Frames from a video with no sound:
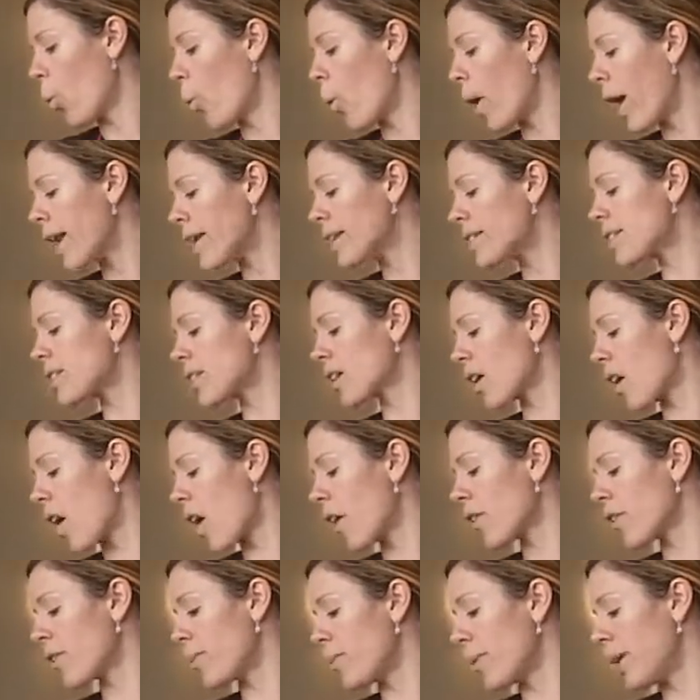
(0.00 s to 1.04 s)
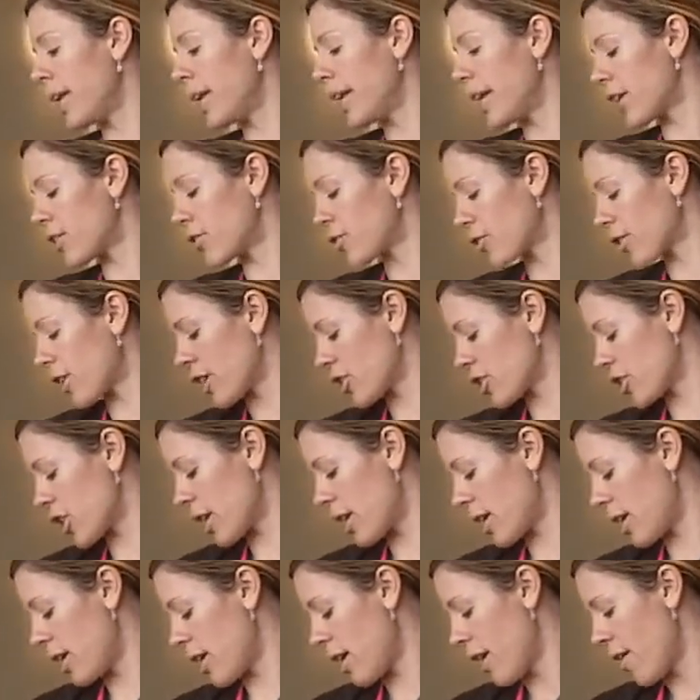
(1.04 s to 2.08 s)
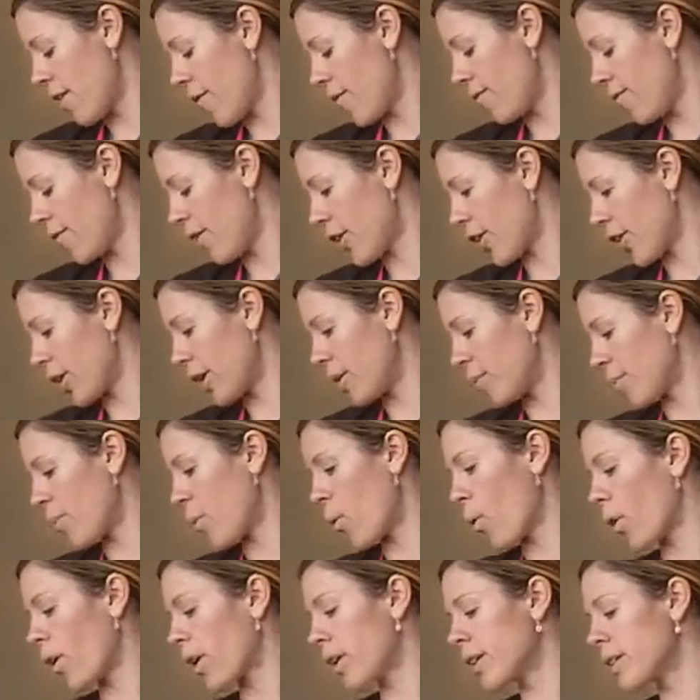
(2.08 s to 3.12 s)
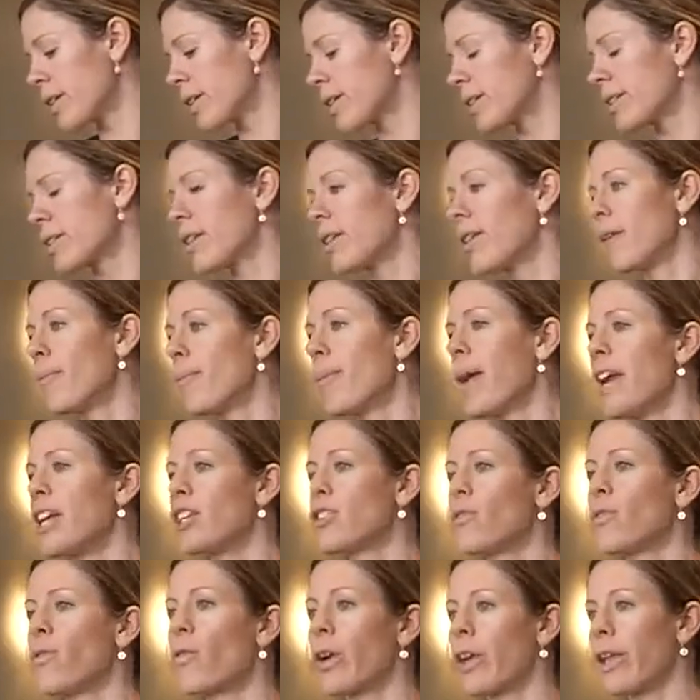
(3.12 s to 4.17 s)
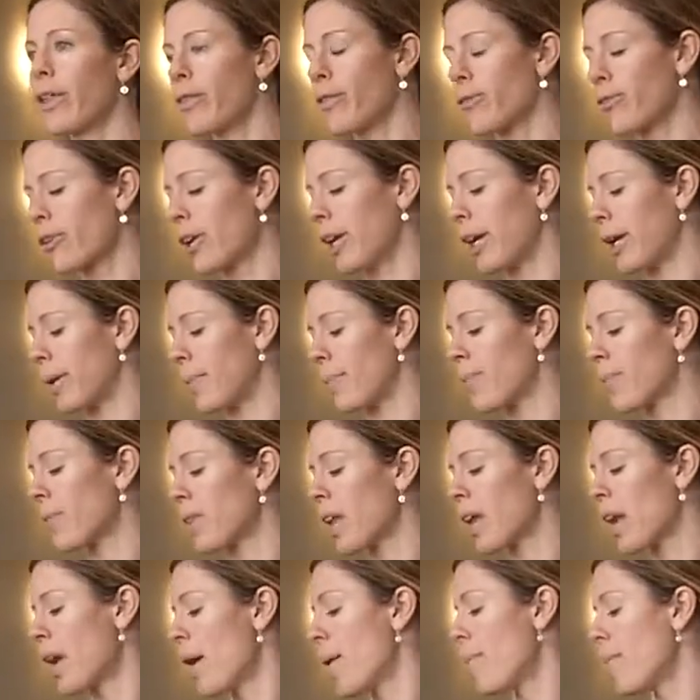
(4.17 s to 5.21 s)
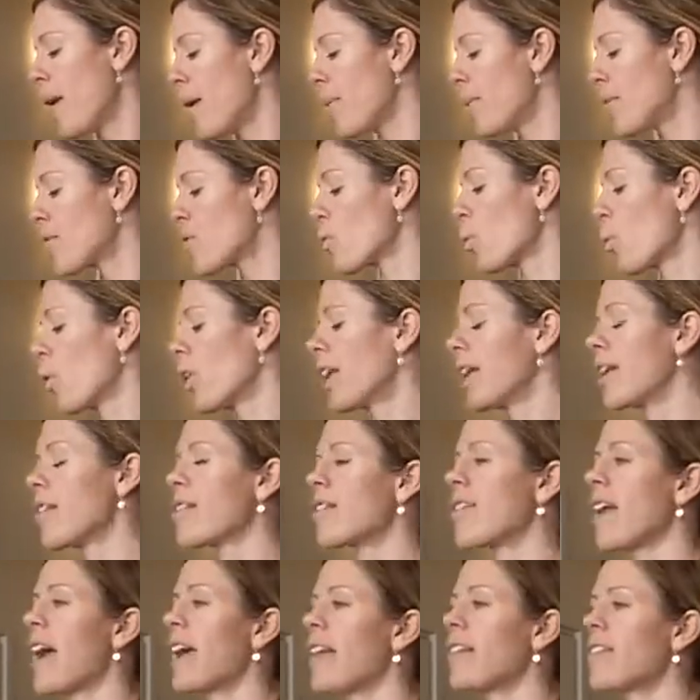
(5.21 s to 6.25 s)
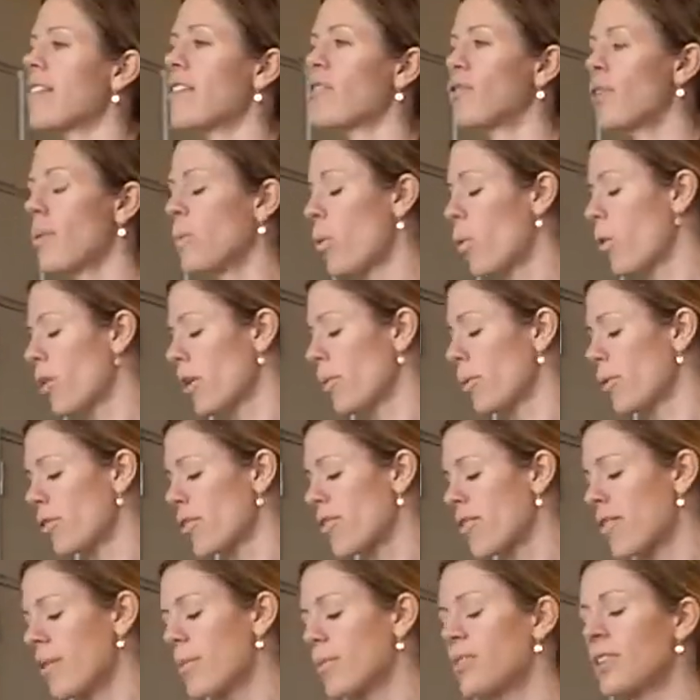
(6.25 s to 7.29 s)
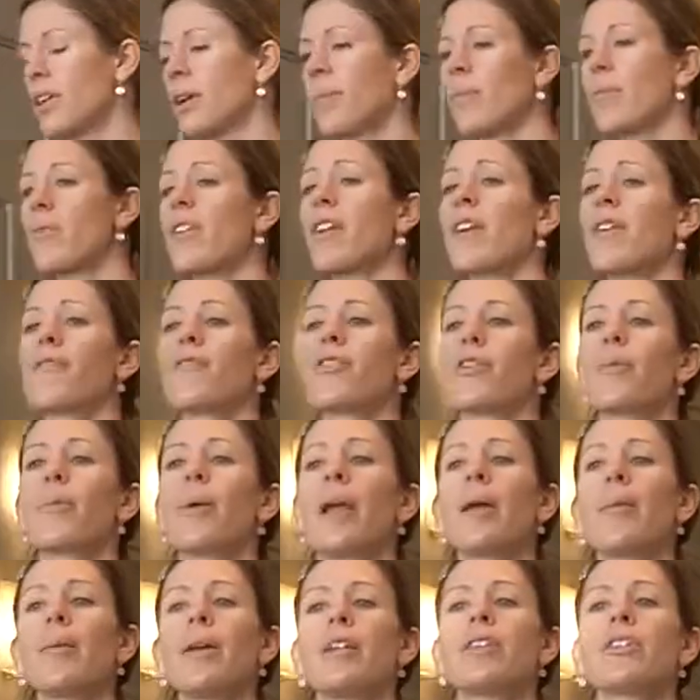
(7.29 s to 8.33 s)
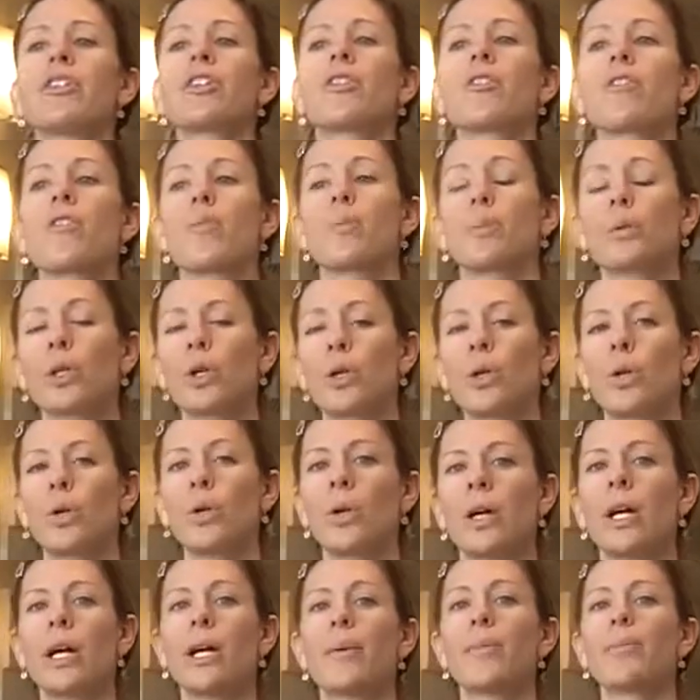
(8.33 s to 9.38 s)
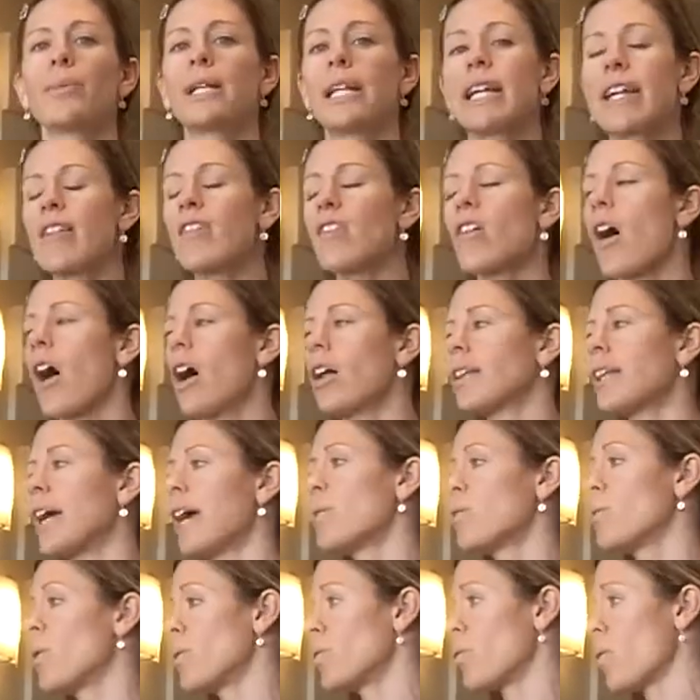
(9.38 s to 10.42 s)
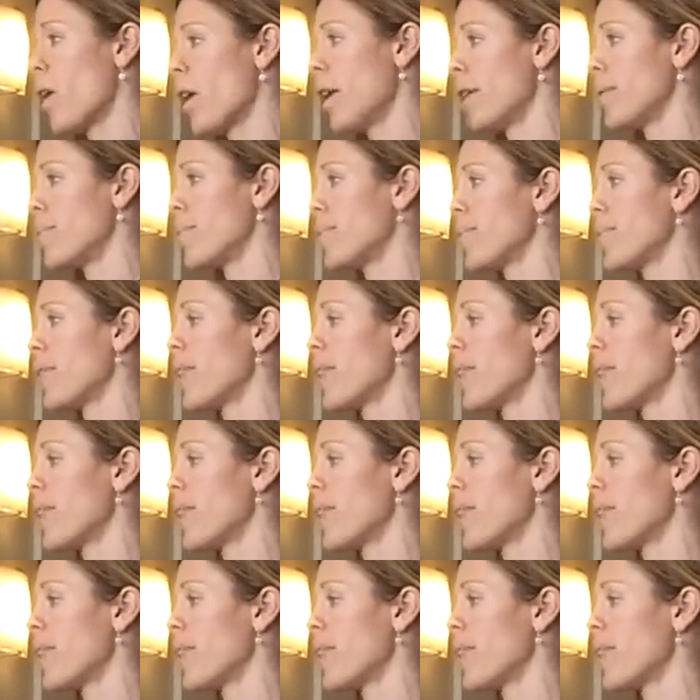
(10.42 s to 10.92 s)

When to call the pediatrician, very important, page 43. Baby's warning signs and reportable symptoms. If your baby turns blue, please call 911.